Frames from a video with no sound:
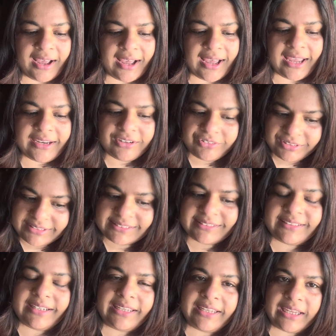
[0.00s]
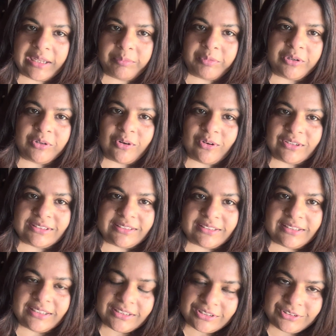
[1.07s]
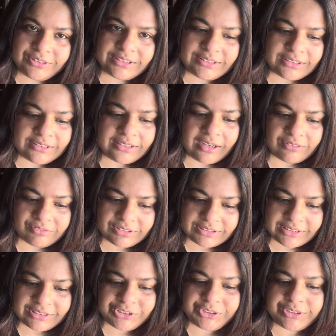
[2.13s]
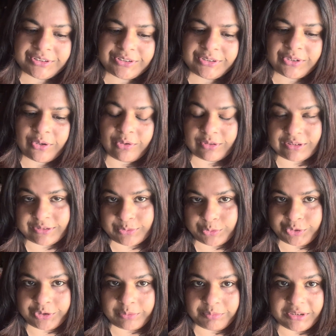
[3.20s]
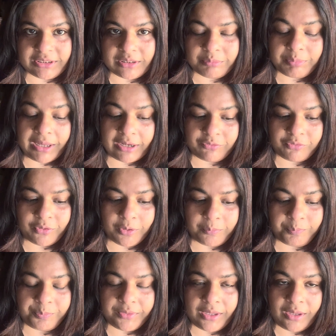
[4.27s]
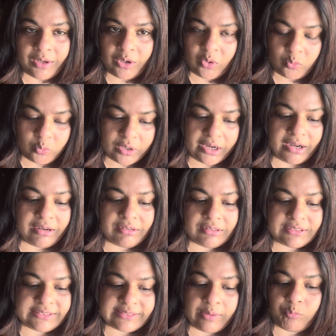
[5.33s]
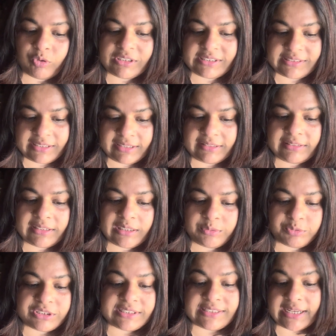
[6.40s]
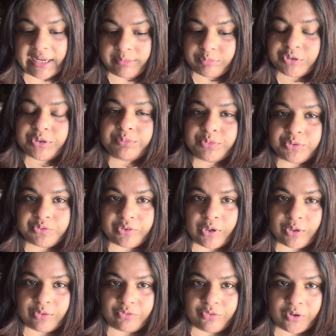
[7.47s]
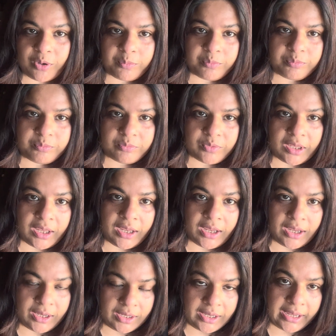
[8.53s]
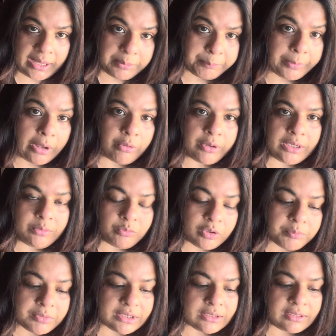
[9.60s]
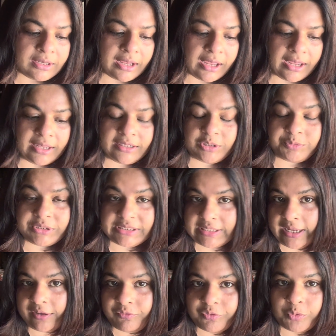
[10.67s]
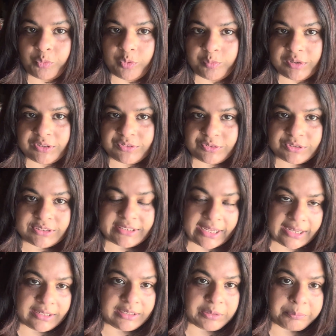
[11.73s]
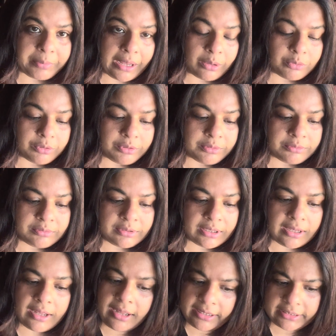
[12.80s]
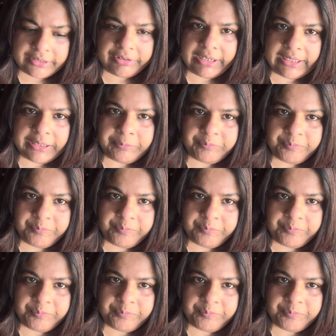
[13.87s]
I recently came across an interesting conversation on a social media platform where someone said that it was time to move on from empowering women and it was time for women to stand in power. I agree.